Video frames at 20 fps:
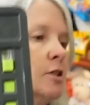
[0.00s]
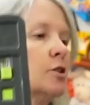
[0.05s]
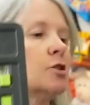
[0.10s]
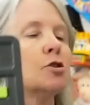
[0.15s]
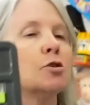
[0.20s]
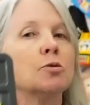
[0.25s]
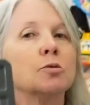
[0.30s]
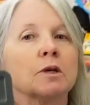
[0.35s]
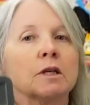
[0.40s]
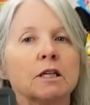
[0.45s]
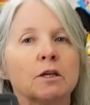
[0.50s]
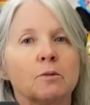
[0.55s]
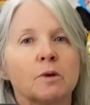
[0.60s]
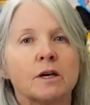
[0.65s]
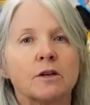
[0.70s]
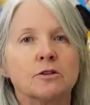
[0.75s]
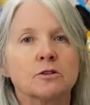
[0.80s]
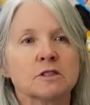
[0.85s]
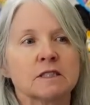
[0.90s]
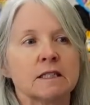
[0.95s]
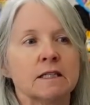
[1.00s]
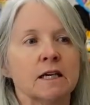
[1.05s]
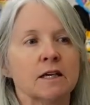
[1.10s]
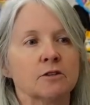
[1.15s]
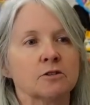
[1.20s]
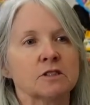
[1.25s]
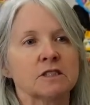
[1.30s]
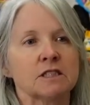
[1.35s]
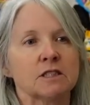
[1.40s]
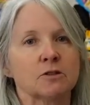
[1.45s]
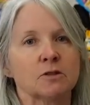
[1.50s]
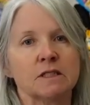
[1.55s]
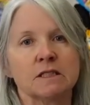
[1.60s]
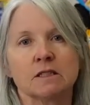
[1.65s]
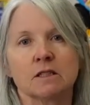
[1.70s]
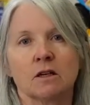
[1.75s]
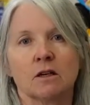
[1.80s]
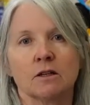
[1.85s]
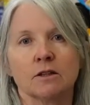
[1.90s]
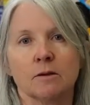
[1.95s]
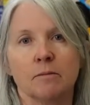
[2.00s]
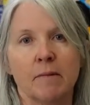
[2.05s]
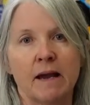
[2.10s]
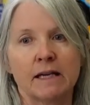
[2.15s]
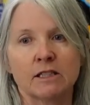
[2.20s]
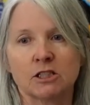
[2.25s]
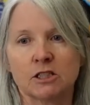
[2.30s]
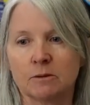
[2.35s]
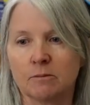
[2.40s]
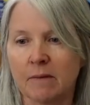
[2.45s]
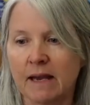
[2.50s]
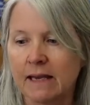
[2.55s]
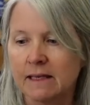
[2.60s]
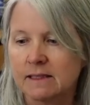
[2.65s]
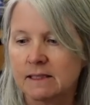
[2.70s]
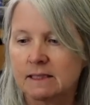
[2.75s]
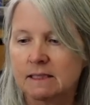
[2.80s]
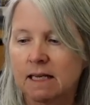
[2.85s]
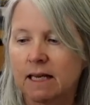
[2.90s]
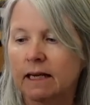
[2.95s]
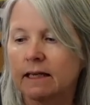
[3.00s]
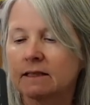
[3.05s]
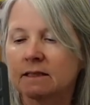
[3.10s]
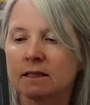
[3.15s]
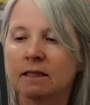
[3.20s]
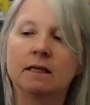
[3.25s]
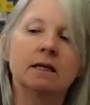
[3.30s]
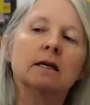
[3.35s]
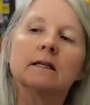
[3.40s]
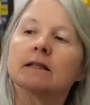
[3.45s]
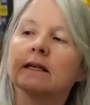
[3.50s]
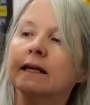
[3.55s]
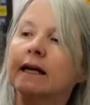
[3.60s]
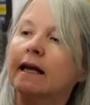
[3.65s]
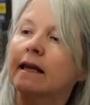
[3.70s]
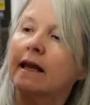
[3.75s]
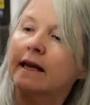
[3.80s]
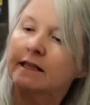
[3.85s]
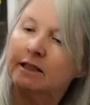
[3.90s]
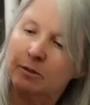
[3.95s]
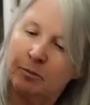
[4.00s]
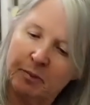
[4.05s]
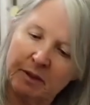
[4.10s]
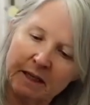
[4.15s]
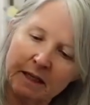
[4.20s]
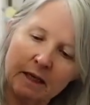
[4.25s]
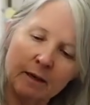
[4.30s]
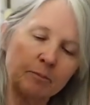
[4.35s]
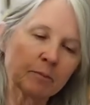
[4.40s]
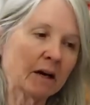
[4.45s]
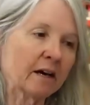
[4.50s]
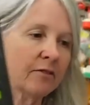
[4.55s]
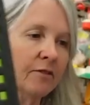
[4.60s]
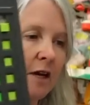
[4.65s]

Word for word: to do really well. There's another series called the Magic Math Set that I like to pick up. I've